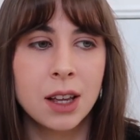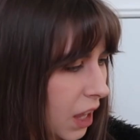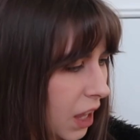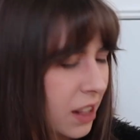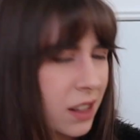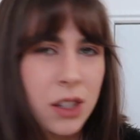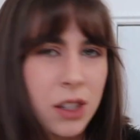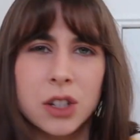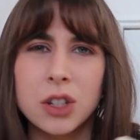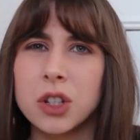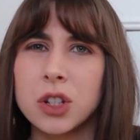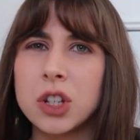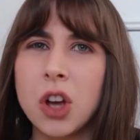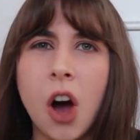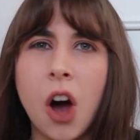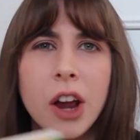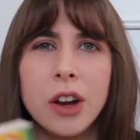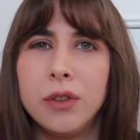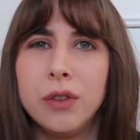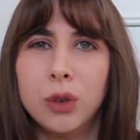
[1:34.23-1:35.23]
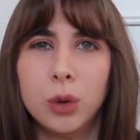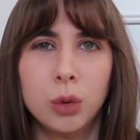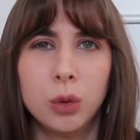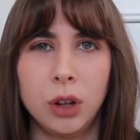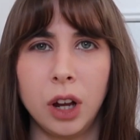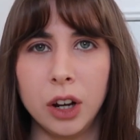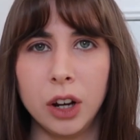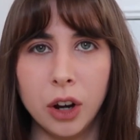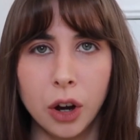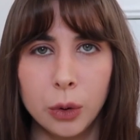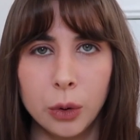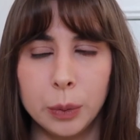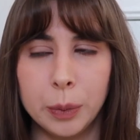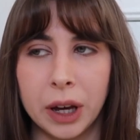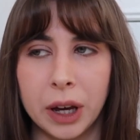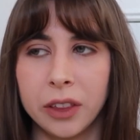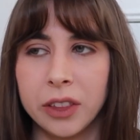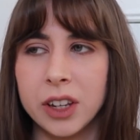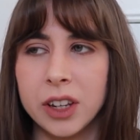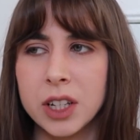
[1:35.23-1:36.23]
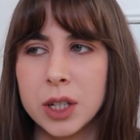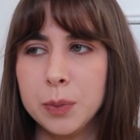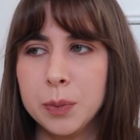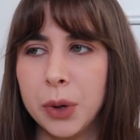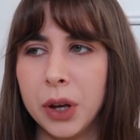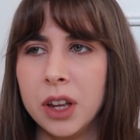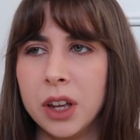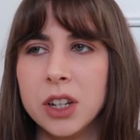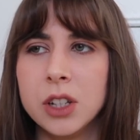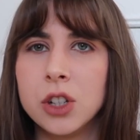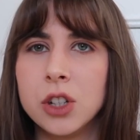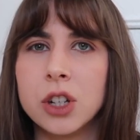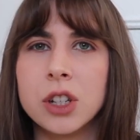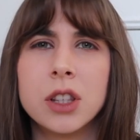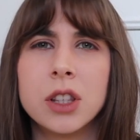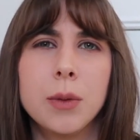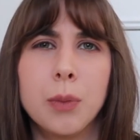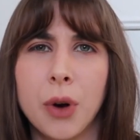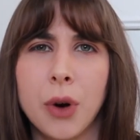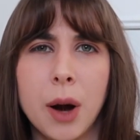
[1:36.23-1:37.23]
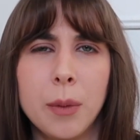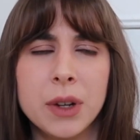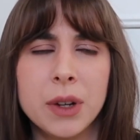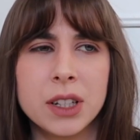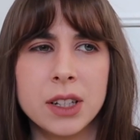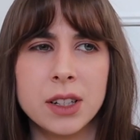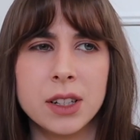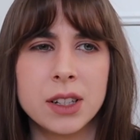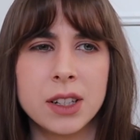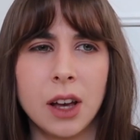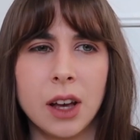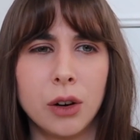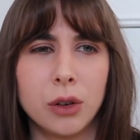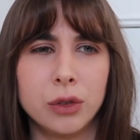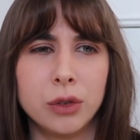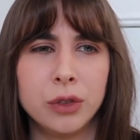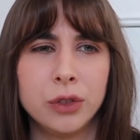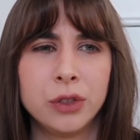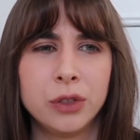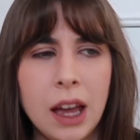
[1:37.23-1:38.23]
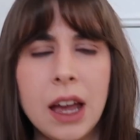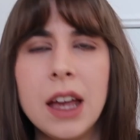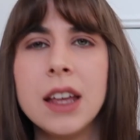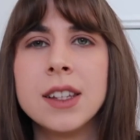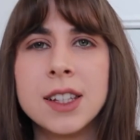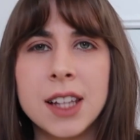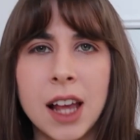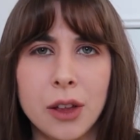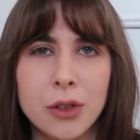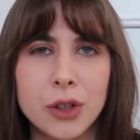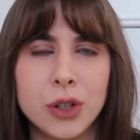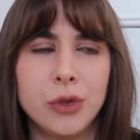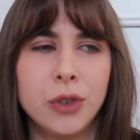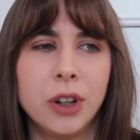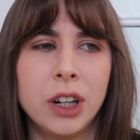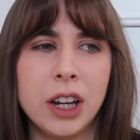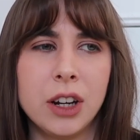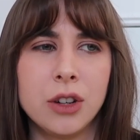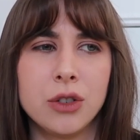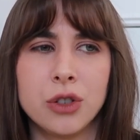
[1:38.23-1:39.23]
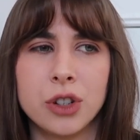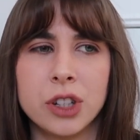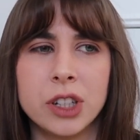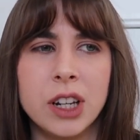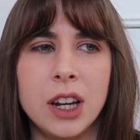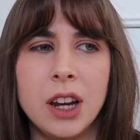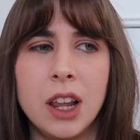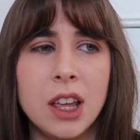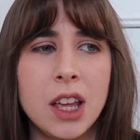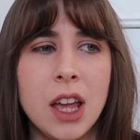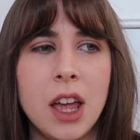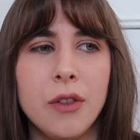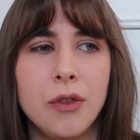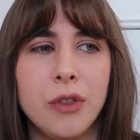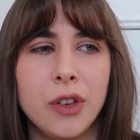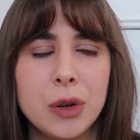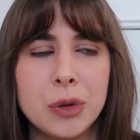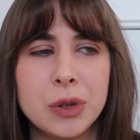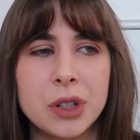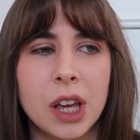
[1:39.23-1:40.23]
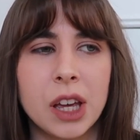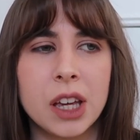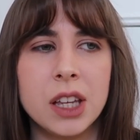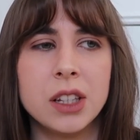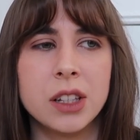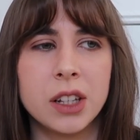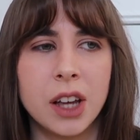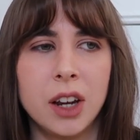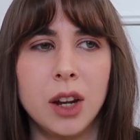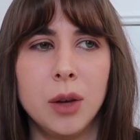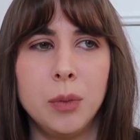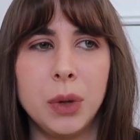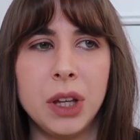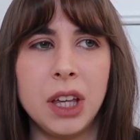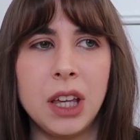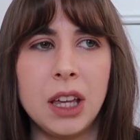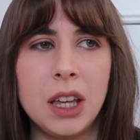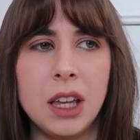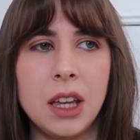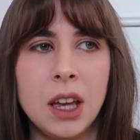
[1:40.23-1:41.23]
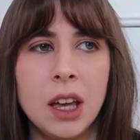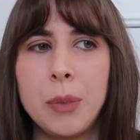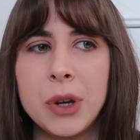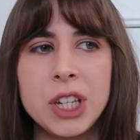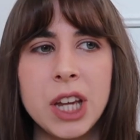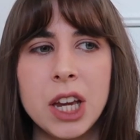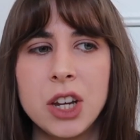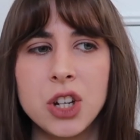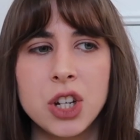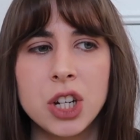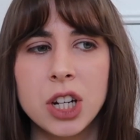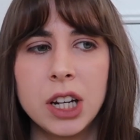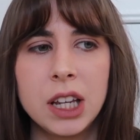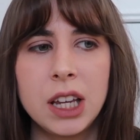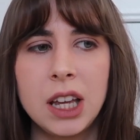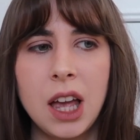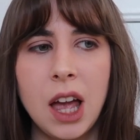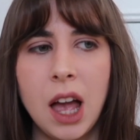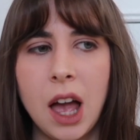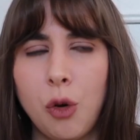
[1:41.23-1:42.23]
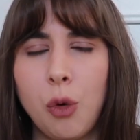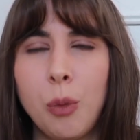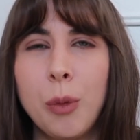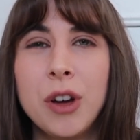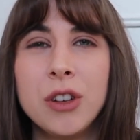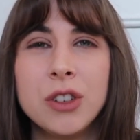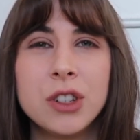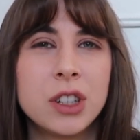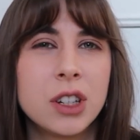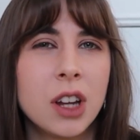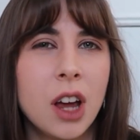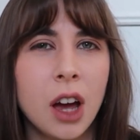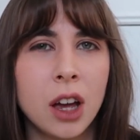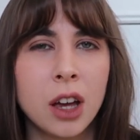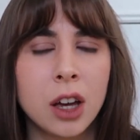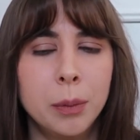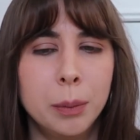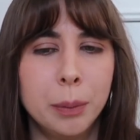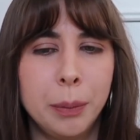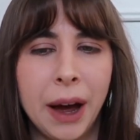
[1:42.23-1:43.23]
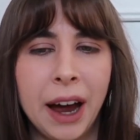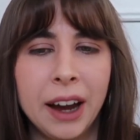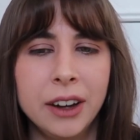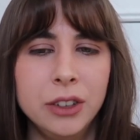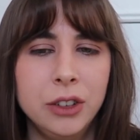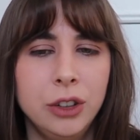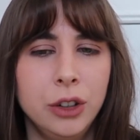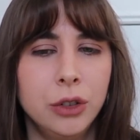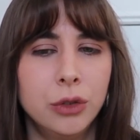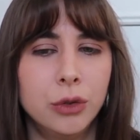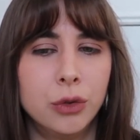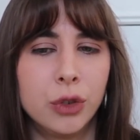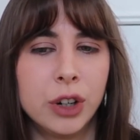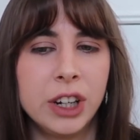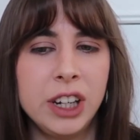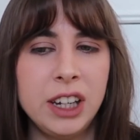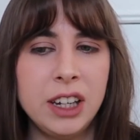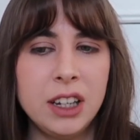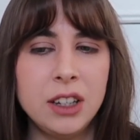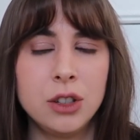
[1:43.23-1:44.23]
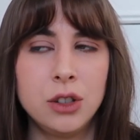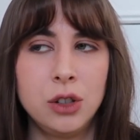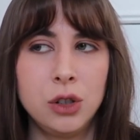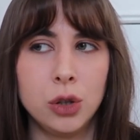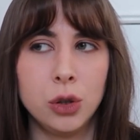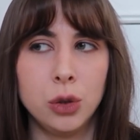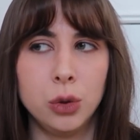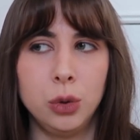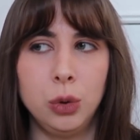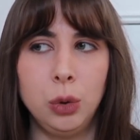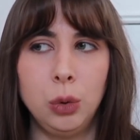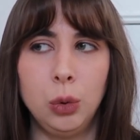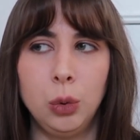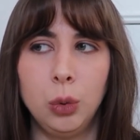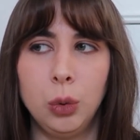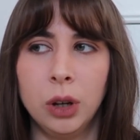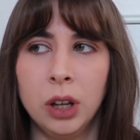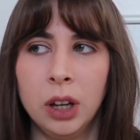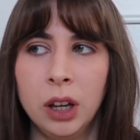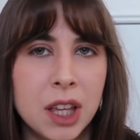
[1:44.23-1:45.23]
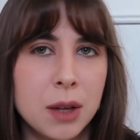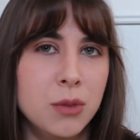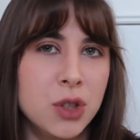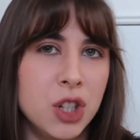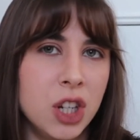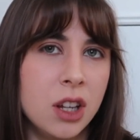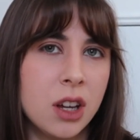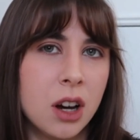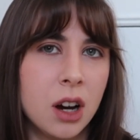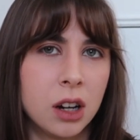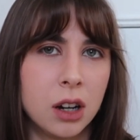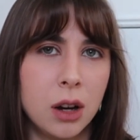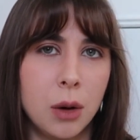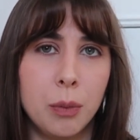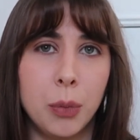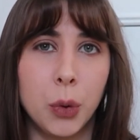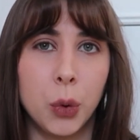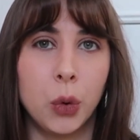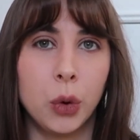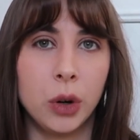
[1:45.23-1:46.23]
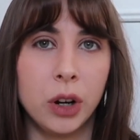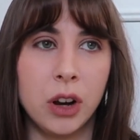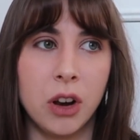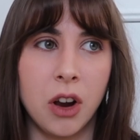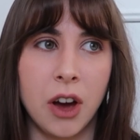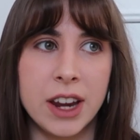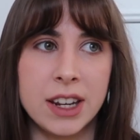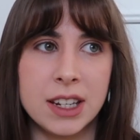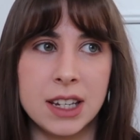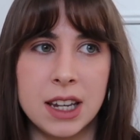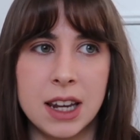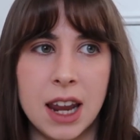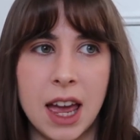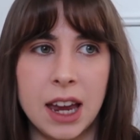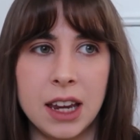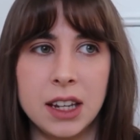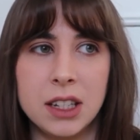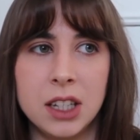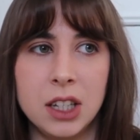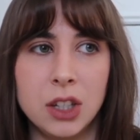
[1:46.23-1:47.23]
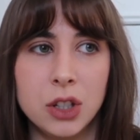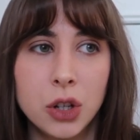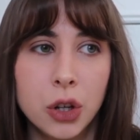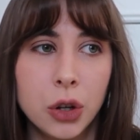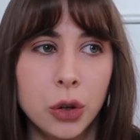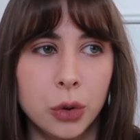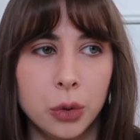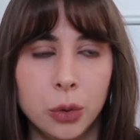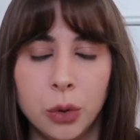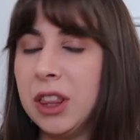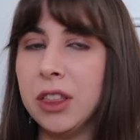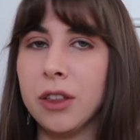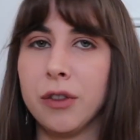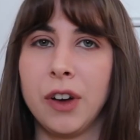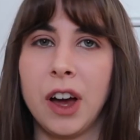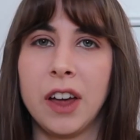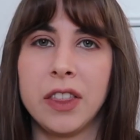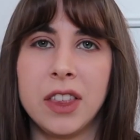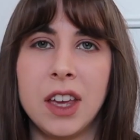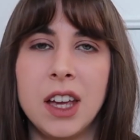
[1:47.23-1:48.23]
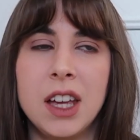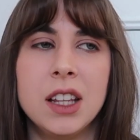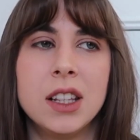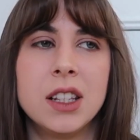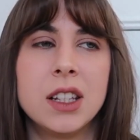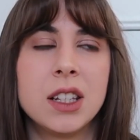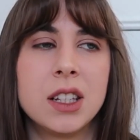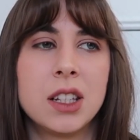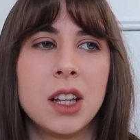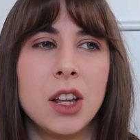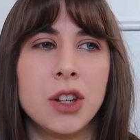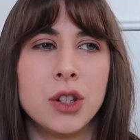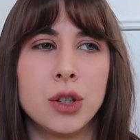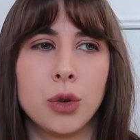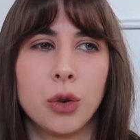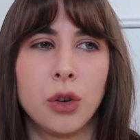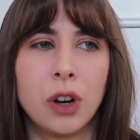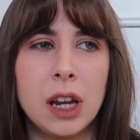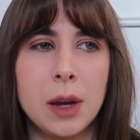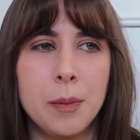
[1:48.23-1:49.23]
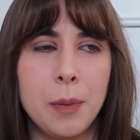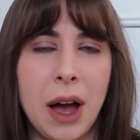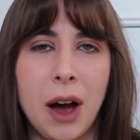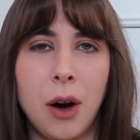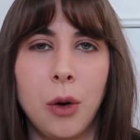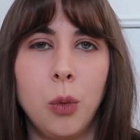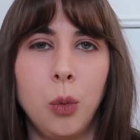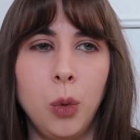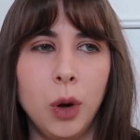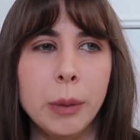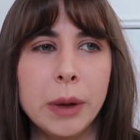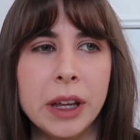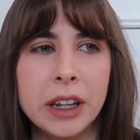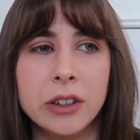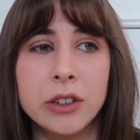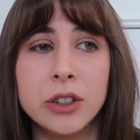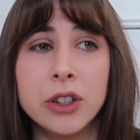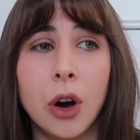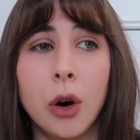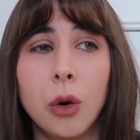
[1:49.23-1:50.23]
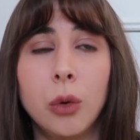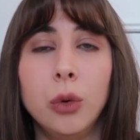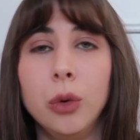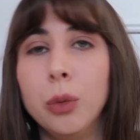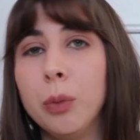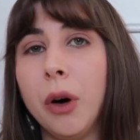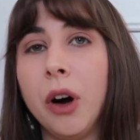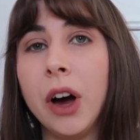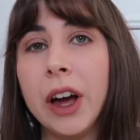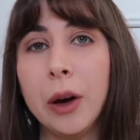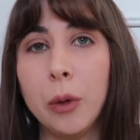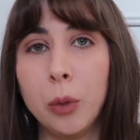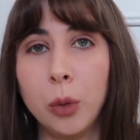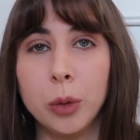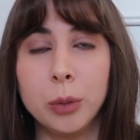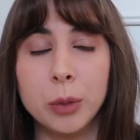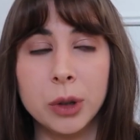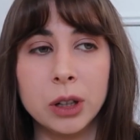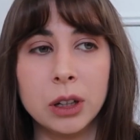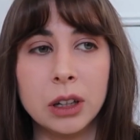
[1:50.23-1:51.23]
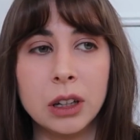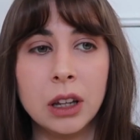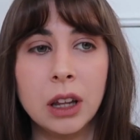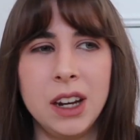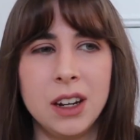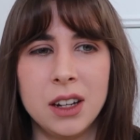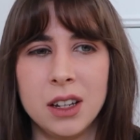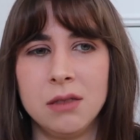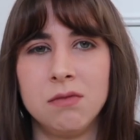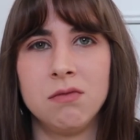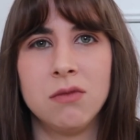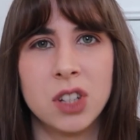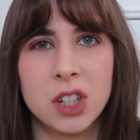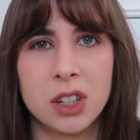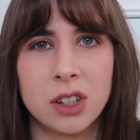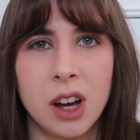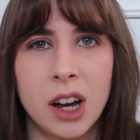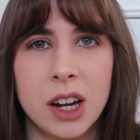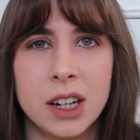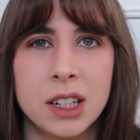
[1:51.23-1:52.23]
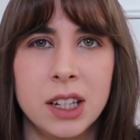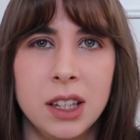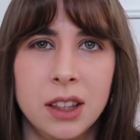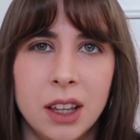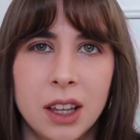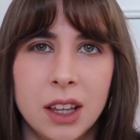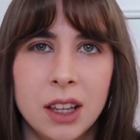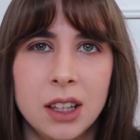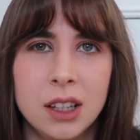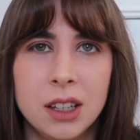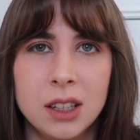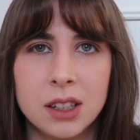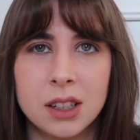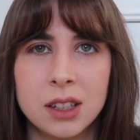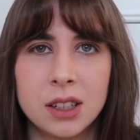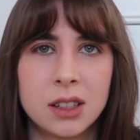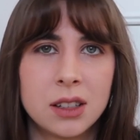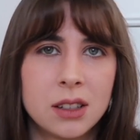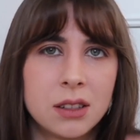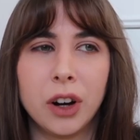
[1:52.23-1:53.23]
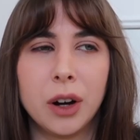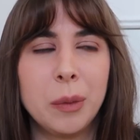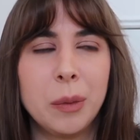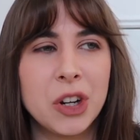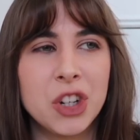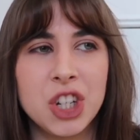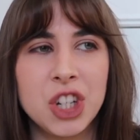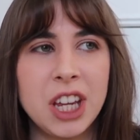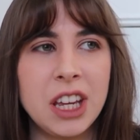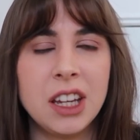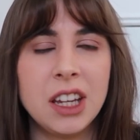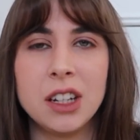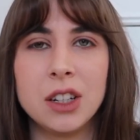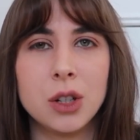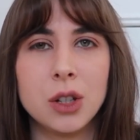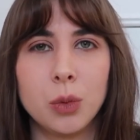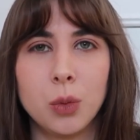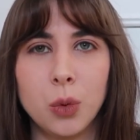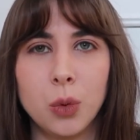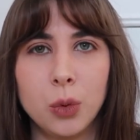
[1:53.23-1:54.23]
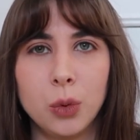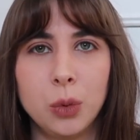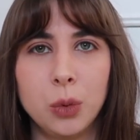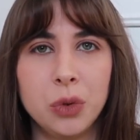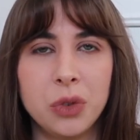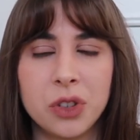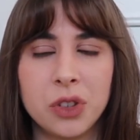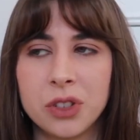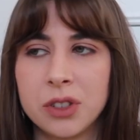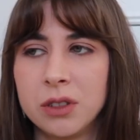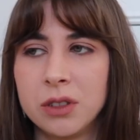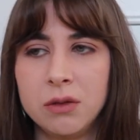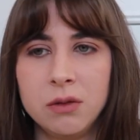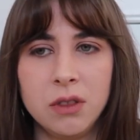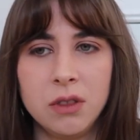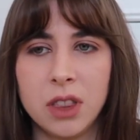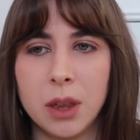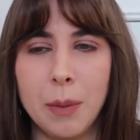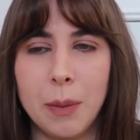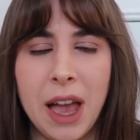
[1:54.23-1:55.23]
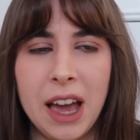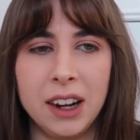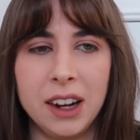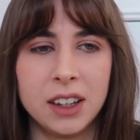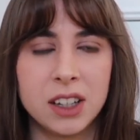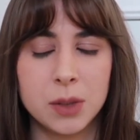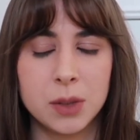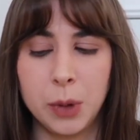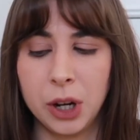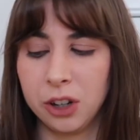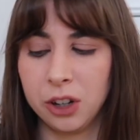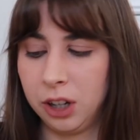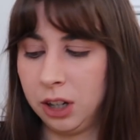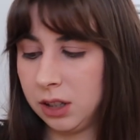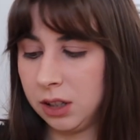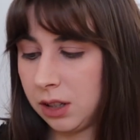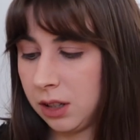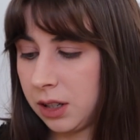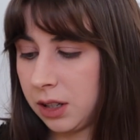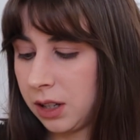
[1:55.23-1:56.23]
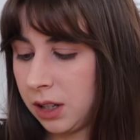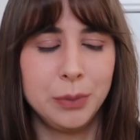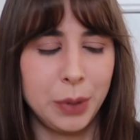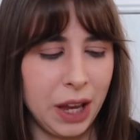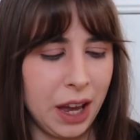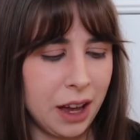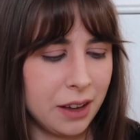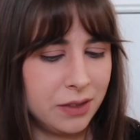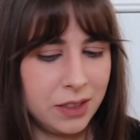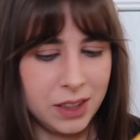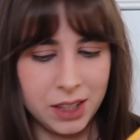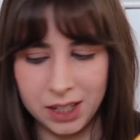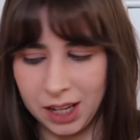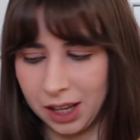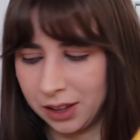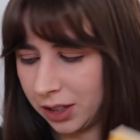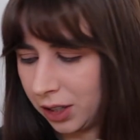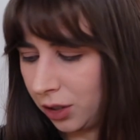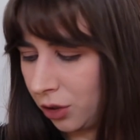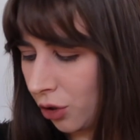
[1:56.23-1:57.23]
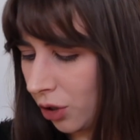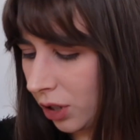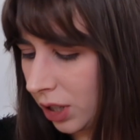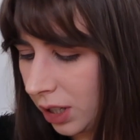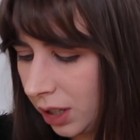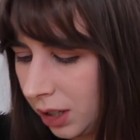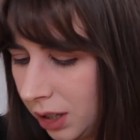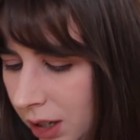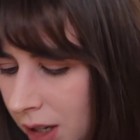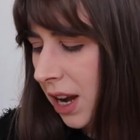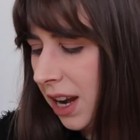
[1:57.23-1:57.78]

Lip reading: That's kind of all I know about this, but just the premise itself, it sounds really interesting. It feels like it's going to be potentially almost a companion read to Kim Ji-young, born 1982, in the fact that it's a story about women told by a woman in a society that is very much geared towards the male experience. But yeah, sounds interesting.